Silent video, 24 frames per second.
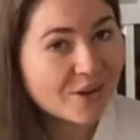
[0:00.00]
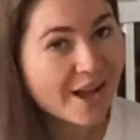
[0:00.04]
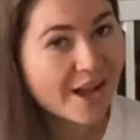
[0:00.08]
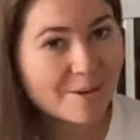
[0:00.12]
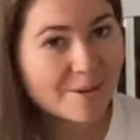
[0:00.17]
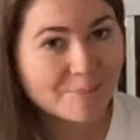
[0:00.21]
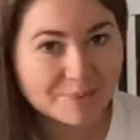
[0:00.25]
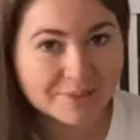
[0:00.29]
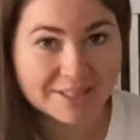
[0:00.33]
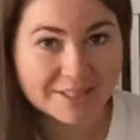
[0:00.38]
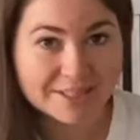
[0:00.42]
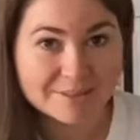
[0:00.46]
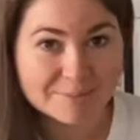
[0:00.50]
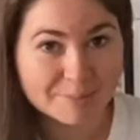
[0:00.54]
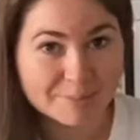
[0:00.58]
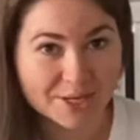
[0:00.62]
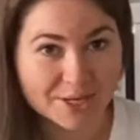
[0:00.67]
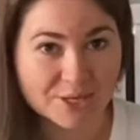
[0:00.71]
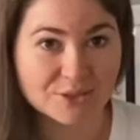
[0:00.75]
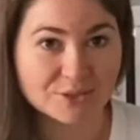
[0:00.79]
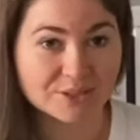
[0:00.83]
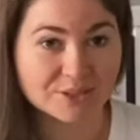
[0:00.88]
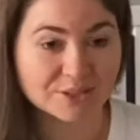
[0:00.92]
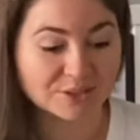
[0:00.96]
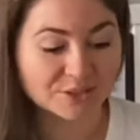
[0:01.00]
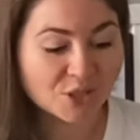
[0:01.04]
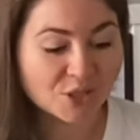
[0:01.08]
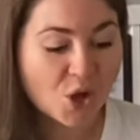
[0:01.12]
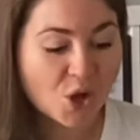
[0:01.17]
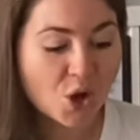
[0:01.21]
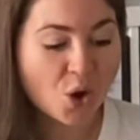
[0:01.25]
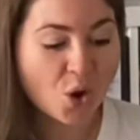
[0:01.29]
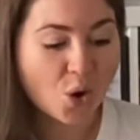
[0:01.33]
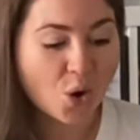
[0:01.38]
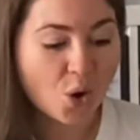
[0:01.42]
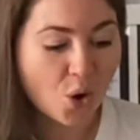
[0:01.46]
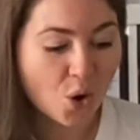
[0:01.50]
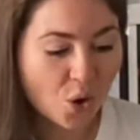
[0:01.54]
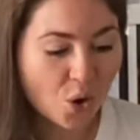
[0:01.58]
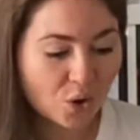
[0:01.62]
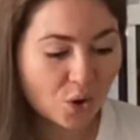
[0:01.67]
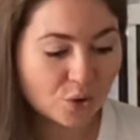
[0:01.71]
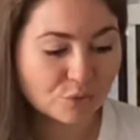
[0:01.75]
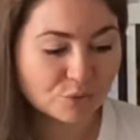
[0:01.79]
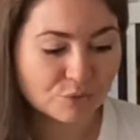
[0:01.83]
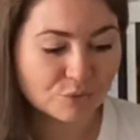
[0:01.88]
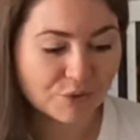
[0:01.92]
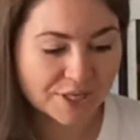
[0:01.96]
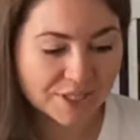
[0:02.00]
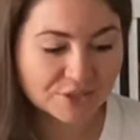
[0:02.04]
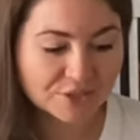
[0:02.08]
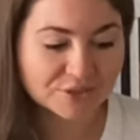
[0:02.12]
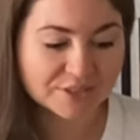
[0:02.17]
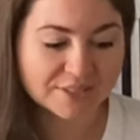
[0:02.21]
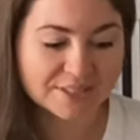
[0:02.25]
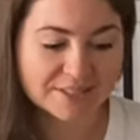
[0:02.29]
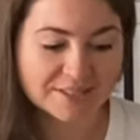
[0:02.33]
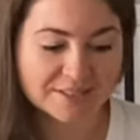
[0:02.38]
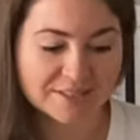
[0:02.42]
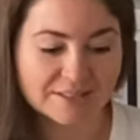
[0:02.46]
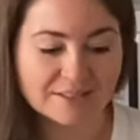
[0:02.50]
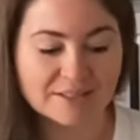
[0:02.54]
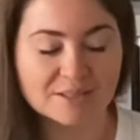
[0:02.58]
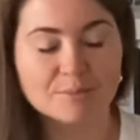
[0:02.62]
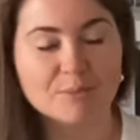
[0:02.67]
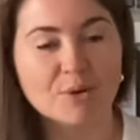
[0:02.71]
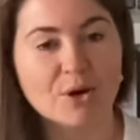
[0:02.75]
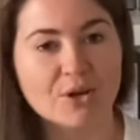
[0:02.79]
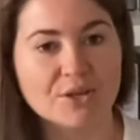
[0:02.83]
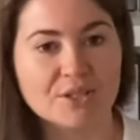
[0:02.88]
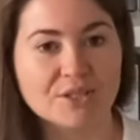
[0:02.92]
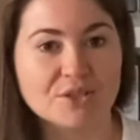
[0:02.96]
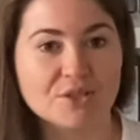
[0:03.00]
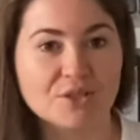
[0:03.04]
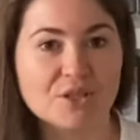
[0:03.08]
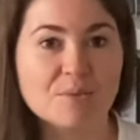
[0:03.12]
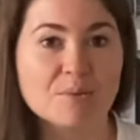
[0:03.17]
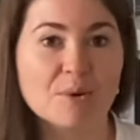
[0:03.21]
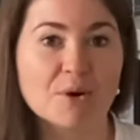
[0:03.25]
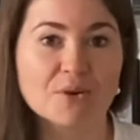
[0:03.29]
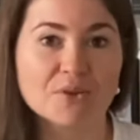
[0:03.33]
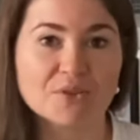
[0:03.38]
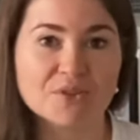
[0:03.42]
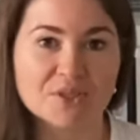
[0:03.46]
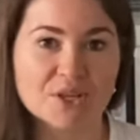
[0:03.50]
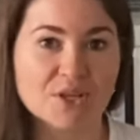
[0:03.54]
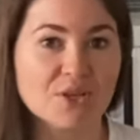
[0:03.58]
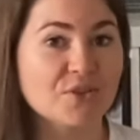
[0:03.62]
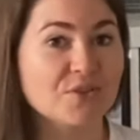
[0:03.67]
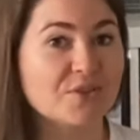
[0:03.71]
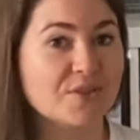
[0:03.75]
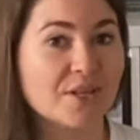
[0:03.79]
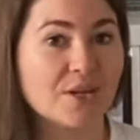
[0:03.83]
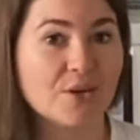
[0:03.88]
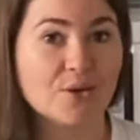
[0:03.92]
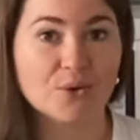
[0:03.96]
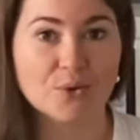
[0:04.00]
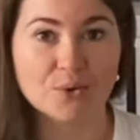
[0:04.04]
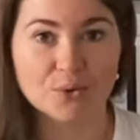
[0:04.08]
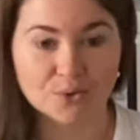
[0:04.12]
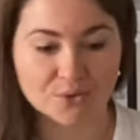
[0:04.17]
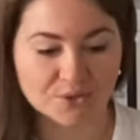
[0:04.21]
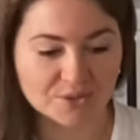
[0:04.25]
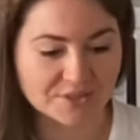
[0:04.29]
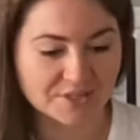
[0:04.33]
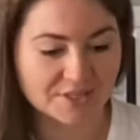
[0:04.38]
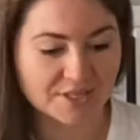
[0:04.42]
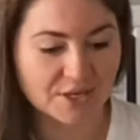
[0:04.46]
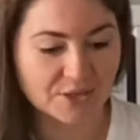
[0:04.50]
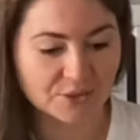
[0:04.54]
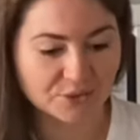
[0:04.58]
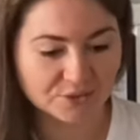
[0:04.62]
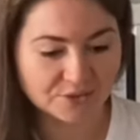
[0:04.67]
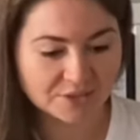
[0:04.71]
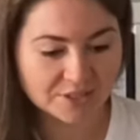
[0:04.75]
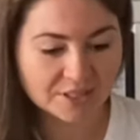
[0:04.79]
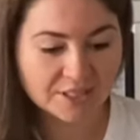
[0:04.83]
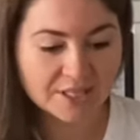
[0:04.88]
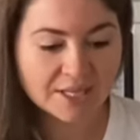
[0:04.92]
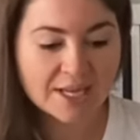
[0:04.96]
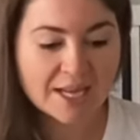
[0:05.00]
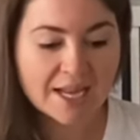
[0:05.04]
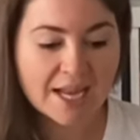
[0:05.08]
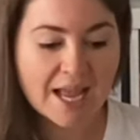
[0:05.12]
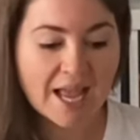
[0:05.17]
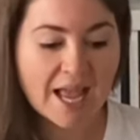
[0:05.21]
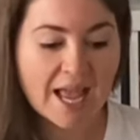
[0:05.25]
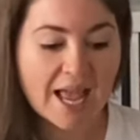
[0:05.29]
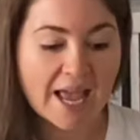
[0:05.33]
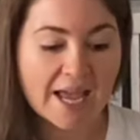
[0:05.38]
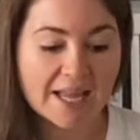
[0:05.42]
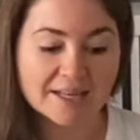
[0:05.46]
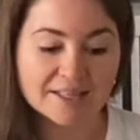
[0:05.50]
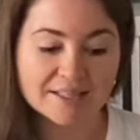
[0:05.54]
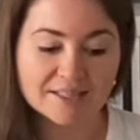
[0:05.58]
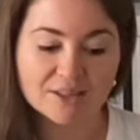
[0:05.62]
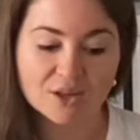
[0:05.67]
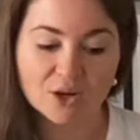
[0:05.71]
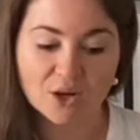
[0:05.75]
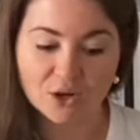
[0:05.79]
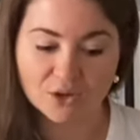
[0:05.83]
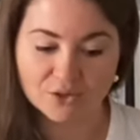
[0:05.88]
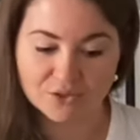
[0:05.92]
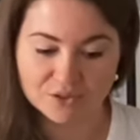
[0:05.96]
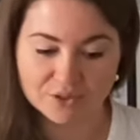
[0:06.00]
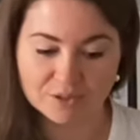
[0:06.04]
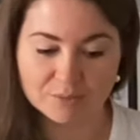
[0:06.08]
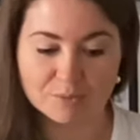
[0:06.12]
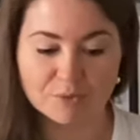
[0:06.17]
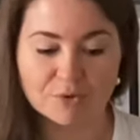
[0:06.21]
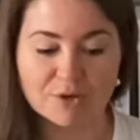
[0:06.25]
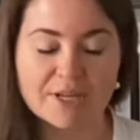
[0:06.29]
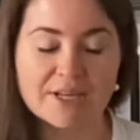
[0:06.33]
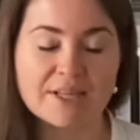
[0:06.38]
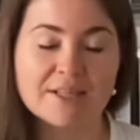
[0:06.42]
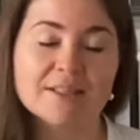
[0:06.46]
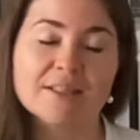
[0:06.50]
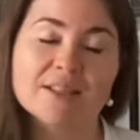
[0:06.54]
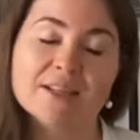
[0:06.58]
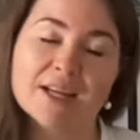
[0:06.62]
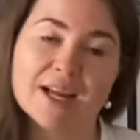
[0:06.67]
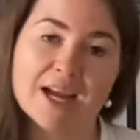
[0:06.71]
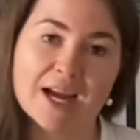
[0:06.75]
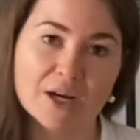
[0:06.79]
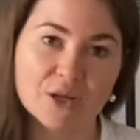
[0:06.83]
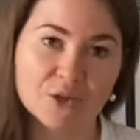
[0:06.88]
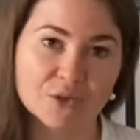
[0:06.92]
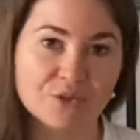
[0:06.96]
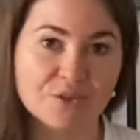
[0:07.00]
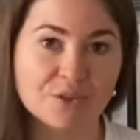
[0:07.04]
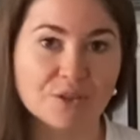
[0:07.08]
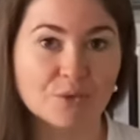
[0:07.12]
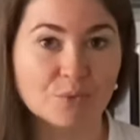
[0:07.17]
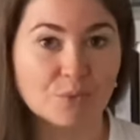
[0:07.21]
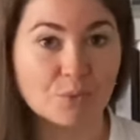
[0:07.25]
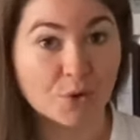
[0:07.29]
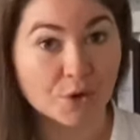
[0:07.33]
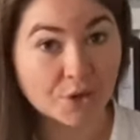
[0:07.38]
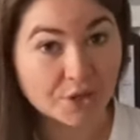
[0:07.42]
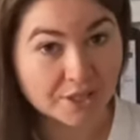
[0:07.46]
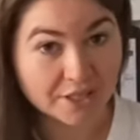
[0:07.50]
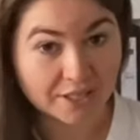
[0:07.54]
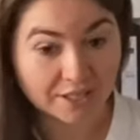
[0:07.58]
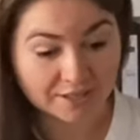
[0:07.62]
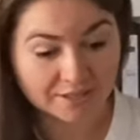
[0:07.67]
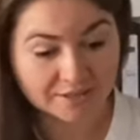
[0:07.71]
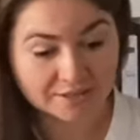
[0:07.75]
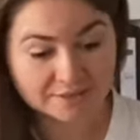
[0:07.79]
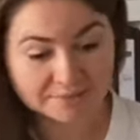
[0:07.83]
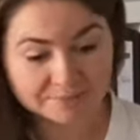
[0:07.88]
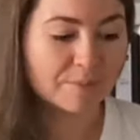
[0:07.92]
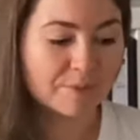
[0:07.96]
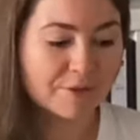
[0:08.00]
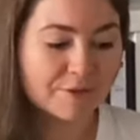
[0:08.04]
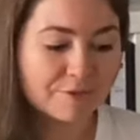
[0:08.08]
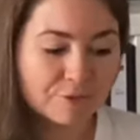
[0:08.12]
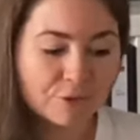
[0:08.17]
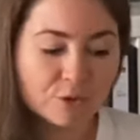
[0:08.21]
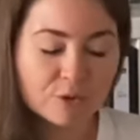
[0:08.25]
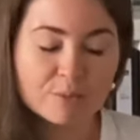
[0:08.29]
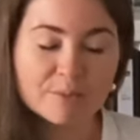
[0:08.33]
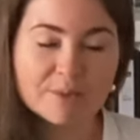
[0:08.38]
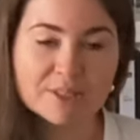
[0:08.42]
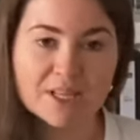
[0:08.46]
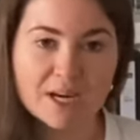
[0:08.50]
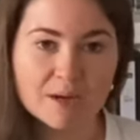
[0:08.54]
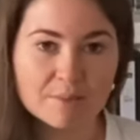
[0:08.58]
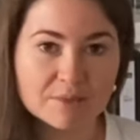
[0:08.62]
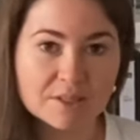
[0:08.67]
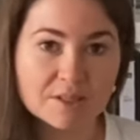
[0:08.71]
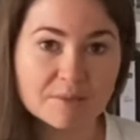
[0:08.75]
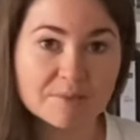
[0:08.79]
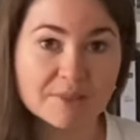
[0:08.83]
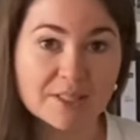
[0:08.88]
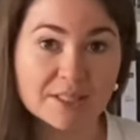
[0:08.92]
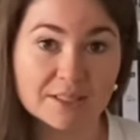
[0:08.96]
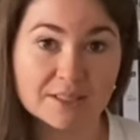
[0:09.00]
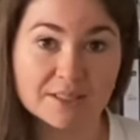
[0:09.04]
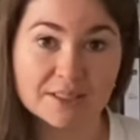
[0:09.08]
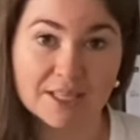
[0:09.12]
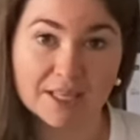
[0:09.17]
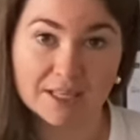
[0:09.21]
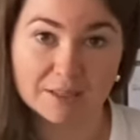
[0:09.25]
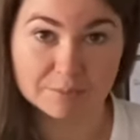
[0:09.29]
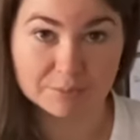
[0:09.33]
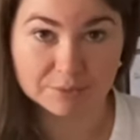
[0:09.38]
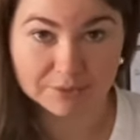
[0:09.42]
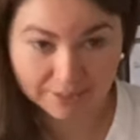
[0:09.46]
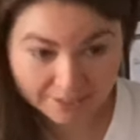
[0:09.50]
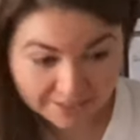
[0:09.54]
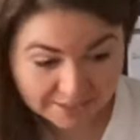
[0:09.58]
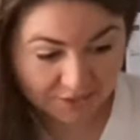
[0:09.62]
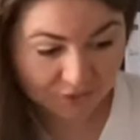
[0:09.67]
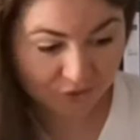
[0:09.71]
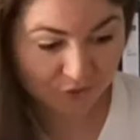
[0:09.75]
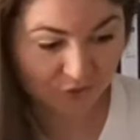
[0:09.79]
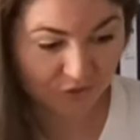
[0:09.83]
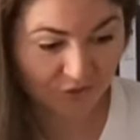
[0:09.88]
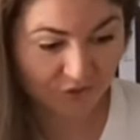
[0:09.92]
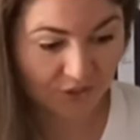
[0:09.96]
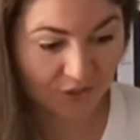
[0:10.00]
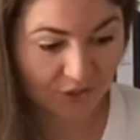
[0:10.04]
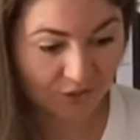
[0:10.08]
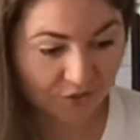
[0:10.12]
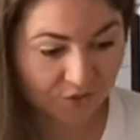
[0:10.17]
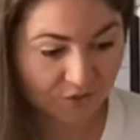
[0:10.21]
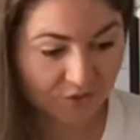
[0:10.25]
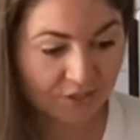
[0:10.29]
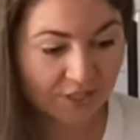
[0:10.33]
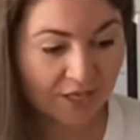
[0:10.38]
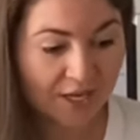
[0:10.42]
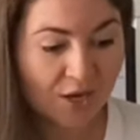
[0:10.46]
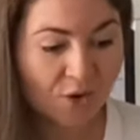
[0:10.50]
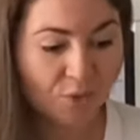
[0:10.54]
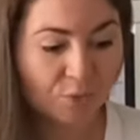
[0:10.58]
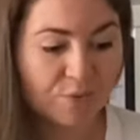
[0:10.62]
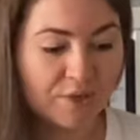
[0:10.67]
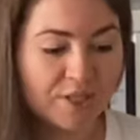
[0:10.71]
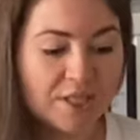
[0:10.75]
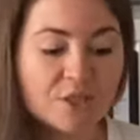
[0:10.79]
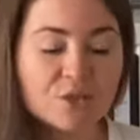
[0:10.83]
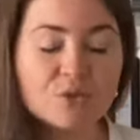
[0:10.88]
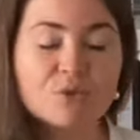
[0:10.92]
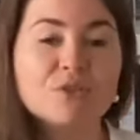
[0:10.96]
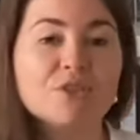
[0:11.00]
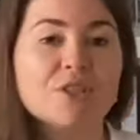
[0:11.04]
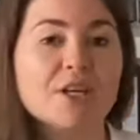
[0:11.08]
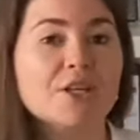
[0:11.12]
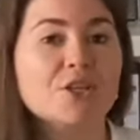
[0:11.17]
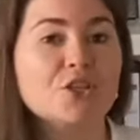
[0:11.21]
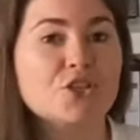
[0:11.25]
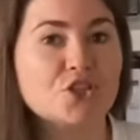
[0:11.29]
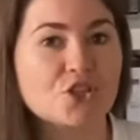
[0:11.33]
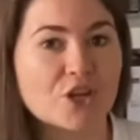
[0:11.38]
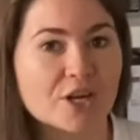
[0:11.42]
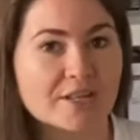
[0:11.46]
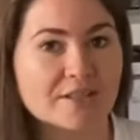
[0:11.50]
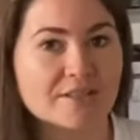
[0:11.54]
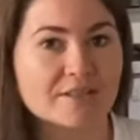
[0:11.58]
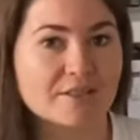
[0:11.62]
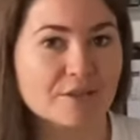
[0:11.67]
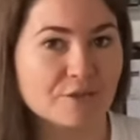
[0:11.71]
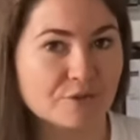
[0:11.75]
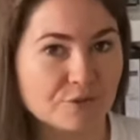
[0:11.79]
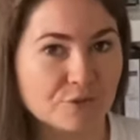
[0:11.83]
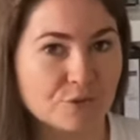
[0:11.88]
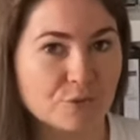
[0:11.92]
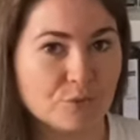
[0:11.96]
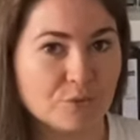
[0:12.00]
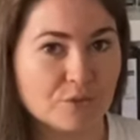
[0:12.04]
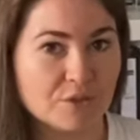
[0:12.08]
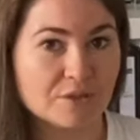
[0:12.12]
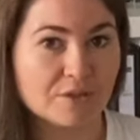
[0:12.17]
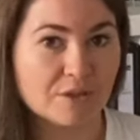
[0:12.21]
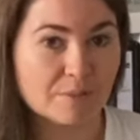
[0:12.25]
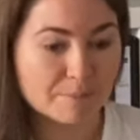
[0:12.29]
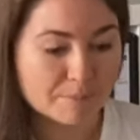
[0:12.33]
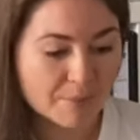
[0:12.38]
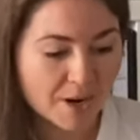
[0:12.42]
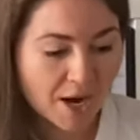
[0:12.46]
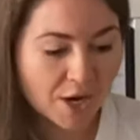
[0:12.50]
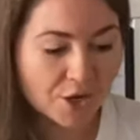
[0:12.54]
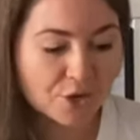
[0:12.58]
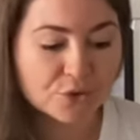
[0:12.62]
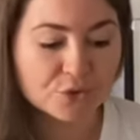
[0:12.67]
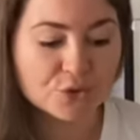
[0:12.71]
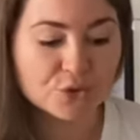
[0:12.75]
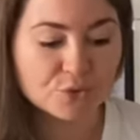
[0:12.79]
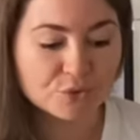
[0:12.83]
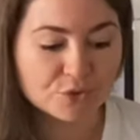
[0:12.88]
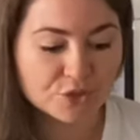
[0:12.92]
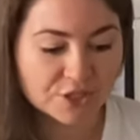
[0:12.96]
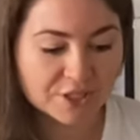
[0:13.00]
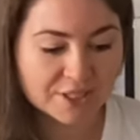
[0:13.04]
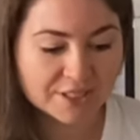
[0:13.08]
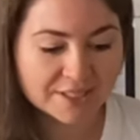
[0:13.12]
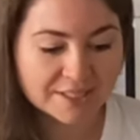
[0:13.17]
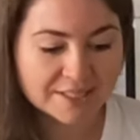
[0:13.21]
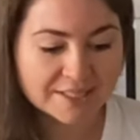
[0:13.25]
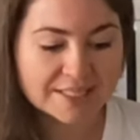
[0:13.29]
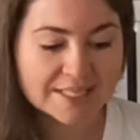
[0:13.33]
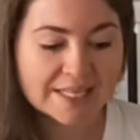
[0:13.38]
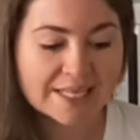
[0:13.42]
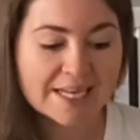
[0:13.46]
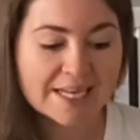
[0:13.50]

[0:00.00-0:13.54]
happen in parallel, all regulated in the body to keep our cells and our organs healthy and also the brain healthy and working. Before metabolism can take place in your cells, we need to digest the food, the macronutrients,